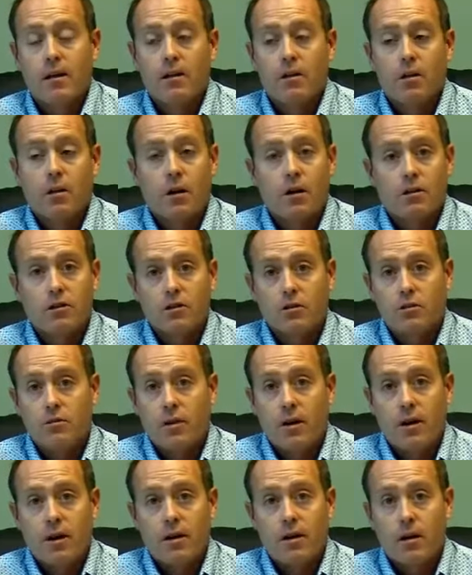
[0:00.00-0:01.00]
You'll also
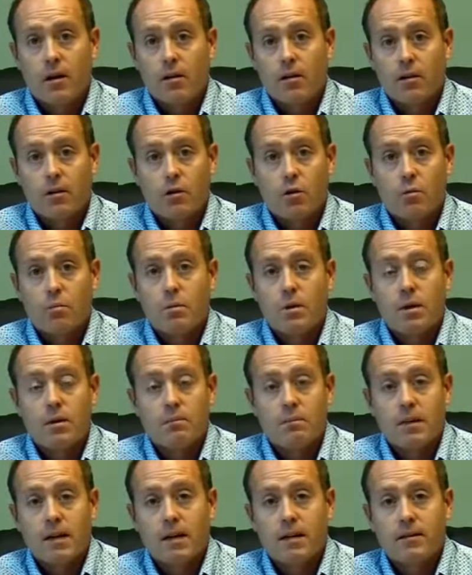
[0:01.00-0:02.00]
find all the corporate
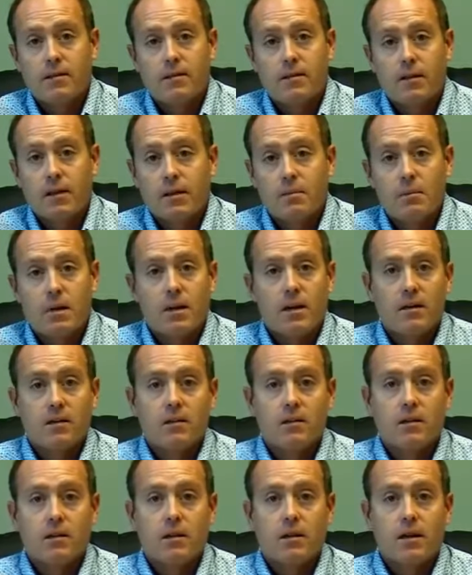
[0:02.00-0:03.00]
updates and
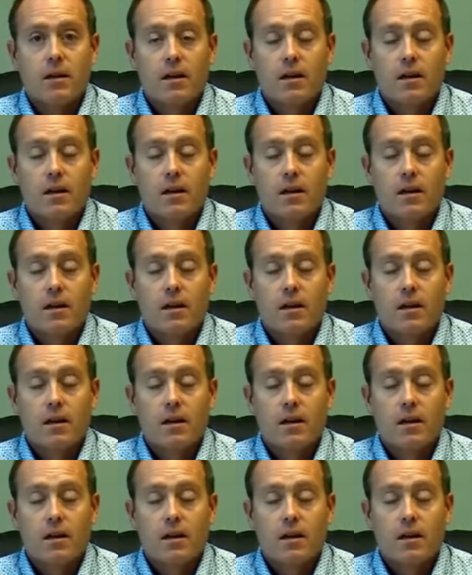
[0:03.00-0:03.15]
emails